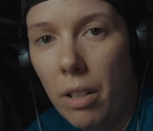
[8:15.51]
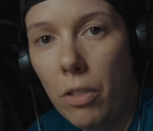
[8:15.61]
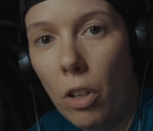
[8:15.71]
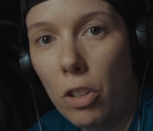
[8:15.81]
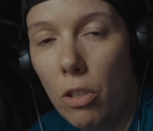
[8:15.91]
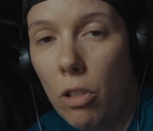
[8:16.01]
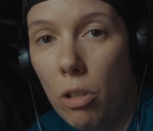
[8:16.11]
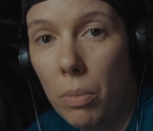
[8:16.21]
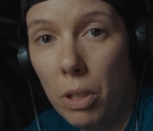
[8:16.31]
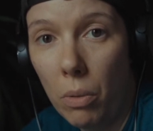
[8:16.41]
If you're on
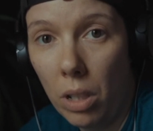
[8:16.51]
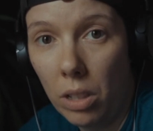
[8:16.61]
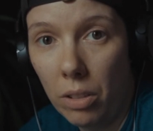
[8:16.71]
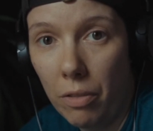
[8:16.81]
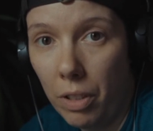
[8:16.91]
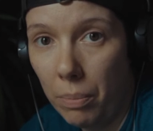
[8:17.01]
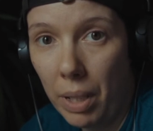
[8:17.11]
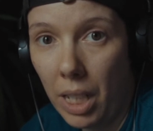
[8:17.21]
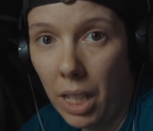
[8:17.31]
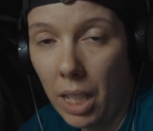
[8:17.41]
YouTube and you want to learn
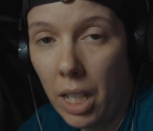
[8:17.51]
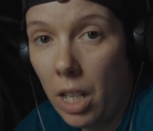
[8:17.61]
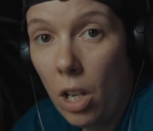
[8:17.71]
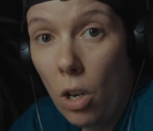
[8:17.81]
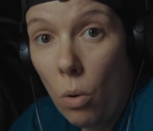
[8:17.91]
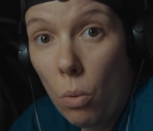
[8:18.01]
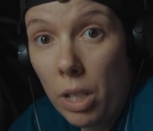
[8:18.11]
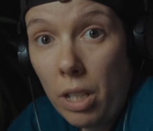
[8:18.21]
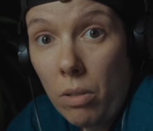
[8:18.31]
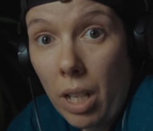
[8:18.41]
filmmaking, what
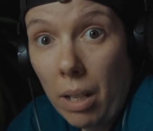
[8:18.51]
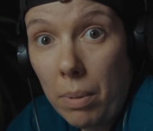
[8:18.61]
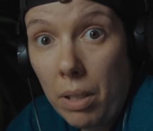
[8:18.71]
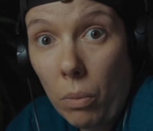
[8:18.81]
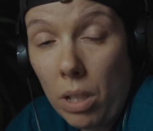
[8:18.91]
do you type in?